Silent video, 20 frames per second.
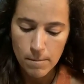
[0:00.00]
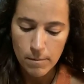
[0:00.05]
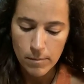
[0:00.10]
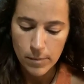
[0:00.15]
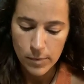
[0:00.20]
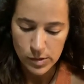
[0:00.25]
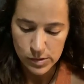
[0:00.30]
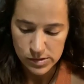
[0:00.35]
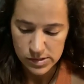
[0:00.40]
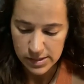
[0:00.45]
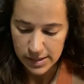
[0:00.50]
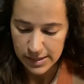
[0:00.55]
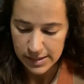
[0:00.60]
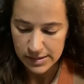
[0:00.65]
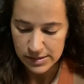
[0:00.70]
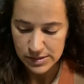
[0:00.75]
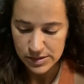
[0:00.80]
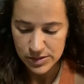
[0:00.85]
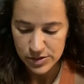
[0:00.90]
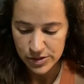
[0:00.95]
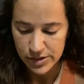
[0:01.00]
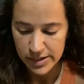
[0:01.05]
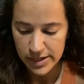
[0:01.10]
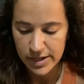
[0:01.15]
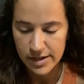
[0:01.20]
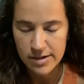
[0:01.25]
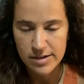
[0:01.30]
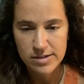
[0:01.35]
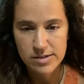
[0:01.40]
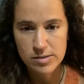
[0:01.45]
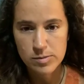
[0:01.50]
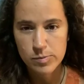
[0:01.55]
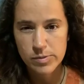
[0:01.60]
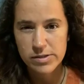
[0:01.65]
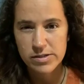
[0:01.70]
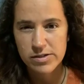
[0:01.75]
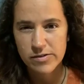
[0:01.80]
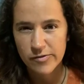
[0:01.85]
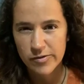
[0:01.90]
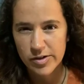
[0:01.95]
most likely create a
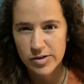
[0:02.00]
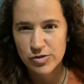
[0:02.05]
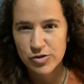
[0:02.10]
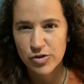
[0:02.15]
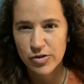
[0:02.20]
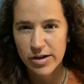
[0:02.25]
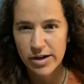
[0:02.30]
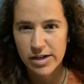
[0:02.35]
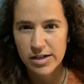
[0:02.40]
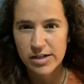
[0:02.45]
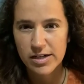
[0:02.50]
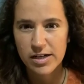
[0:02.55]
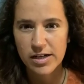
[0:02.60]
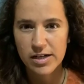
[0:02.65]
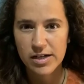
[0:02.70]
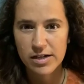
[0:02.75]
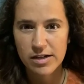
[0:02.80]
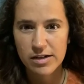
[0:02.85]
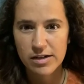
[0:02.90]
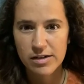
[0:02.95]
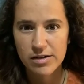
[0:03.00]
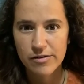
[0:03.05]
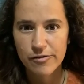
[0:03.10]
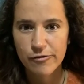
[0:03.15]
specific training